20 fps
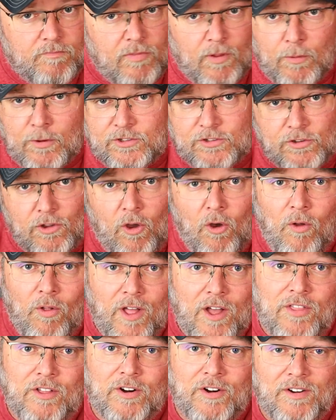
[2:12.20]
which is a whole
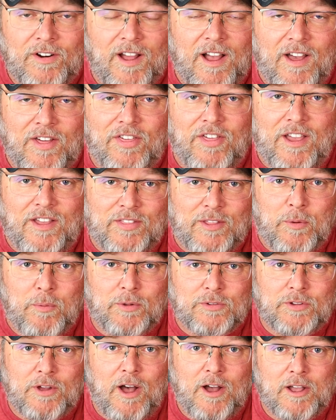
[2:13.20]
other thing that we'll
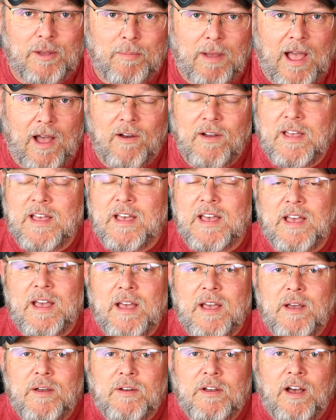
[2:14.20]
talk about.
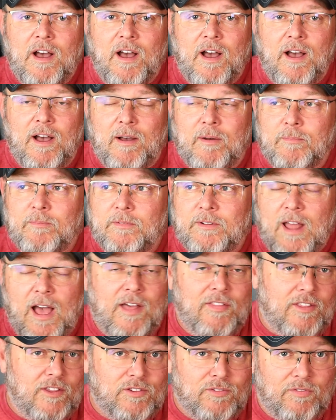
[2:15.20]
Not
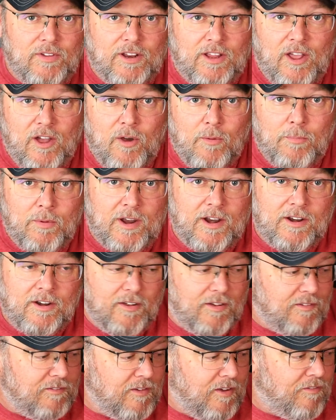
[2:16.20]
in this video, but in
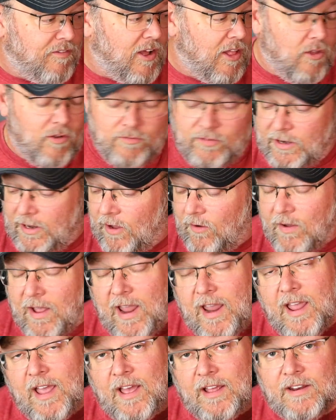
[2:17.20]
a follow-up video.
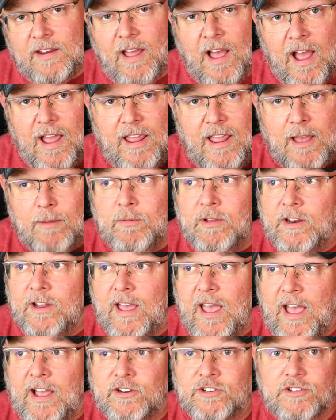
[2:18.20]
And I am going to
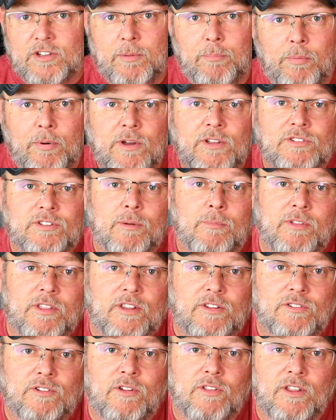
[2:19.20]
actually put some of
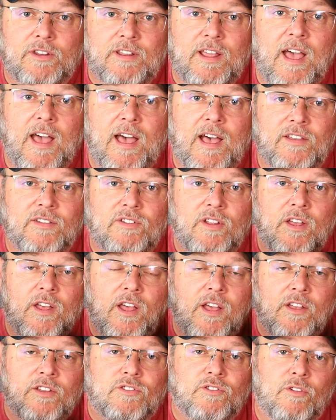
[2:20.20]
these to the test
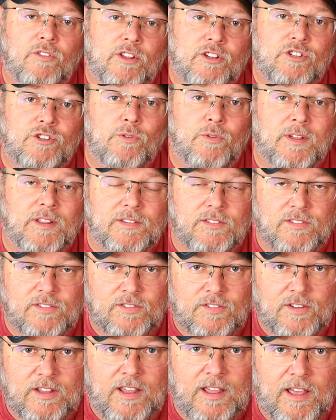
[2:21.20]
so that you can
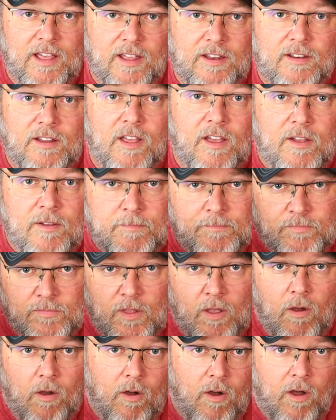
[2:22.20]
see it
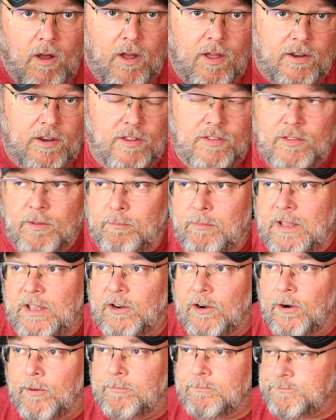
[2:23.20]
on the
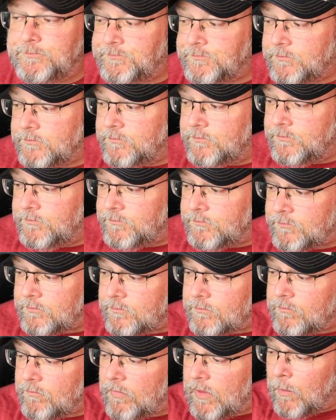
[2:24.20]
meter.
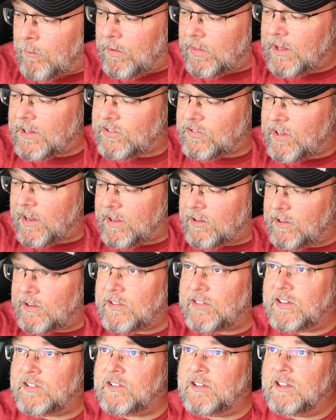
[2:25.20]
But let's take a look at this